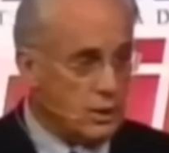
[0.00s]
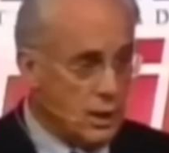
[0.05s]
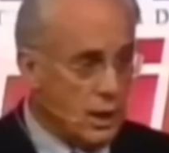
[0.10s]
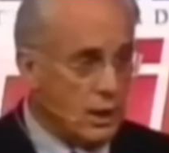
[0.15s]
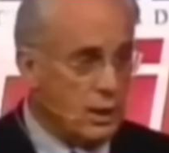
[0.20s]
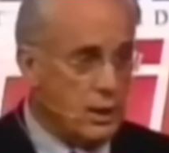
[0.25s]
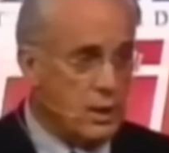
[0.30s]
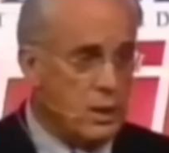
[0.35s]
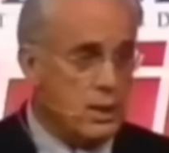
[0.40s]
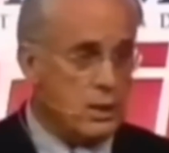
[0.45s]

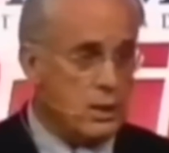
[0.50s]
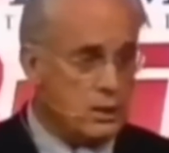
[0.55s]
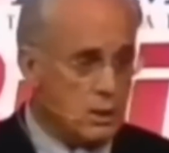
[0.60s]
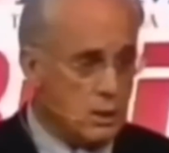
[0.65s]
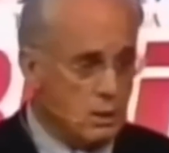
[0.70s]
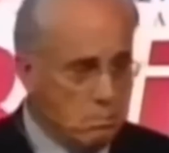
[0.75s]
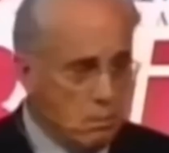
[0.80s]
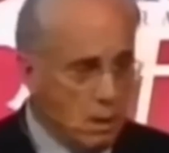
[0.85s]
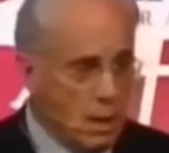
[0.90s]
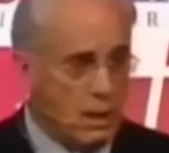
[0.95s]
Zacchaeus
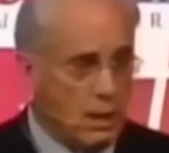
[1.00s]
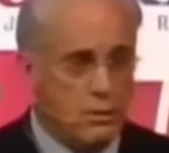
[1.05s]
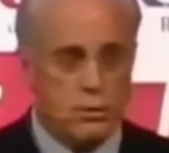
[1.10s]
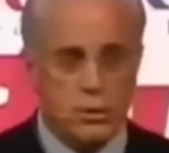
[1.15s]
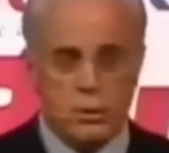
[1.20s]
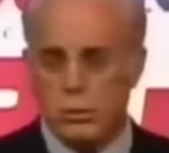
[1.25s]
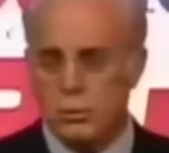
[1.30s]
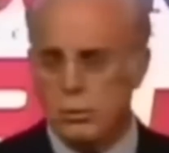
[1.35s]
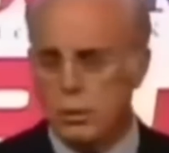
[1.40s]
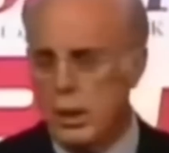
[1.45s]
and
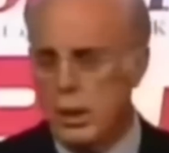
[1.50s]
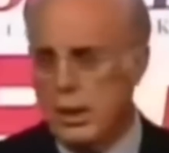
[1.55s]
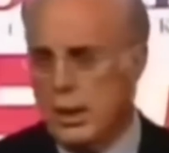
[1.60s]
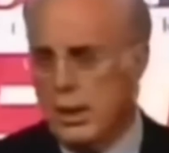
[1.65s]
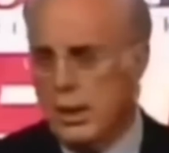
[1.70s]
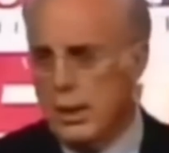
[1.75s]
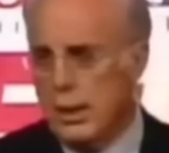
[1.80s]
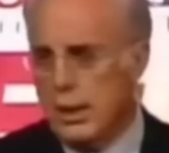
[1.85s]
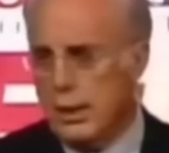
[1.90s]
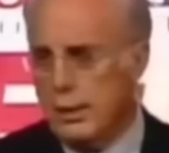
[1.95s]
Matthew.
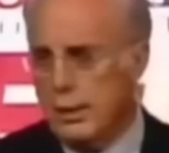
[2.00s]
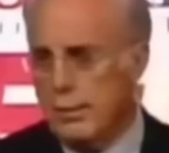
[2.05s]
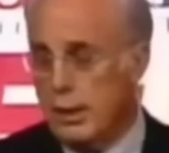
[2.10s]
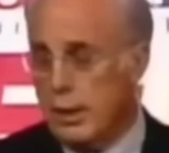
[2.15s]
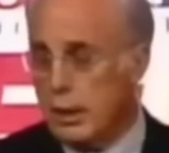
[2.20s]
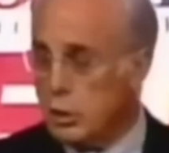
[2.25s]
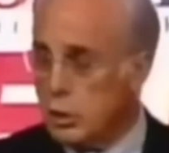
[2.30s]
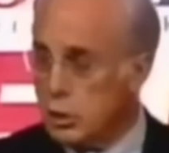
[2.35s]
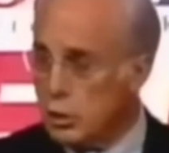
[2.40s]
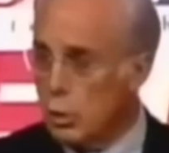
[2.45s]

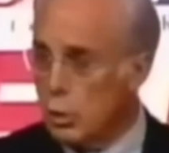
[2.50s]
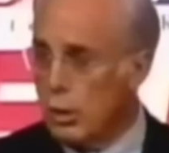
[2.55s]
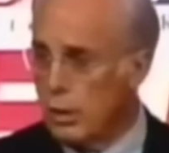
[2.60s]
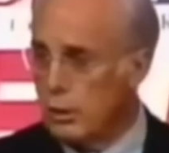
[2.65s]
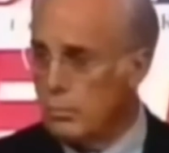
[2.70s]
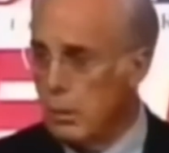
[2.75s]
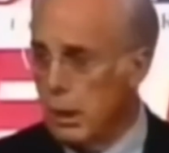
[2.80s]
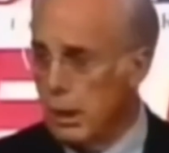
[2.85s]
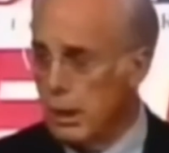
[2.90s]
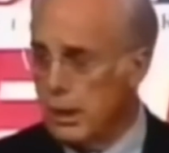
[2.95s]
They
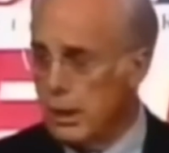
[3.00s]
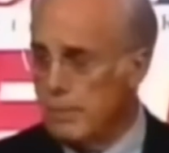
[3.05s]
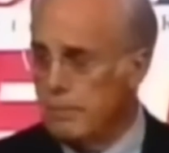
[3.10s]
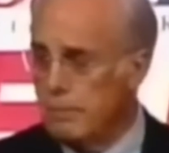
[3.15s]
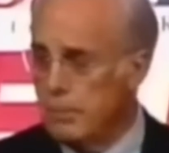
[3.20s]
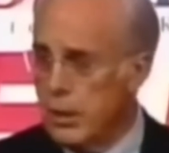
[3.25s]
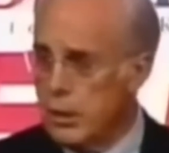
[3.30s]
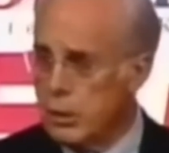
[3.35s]
extorted money.